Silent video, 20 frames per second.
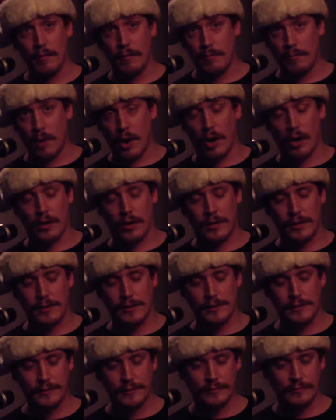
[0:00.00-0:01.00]
Mark.
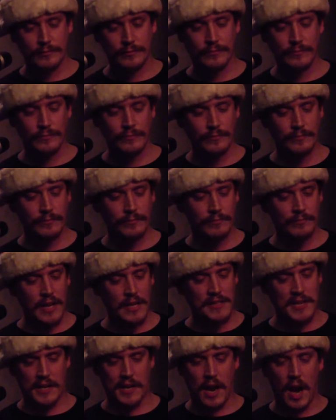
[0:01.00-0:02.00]
I
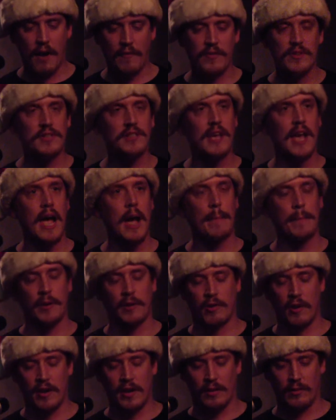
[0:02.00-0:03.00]
take off his cap and
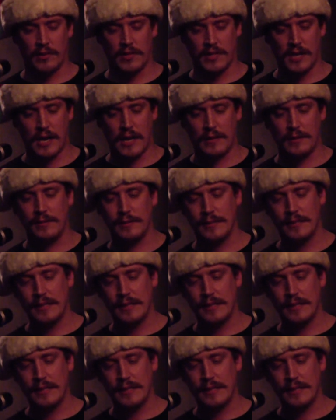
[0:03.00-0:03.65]
cradle his head.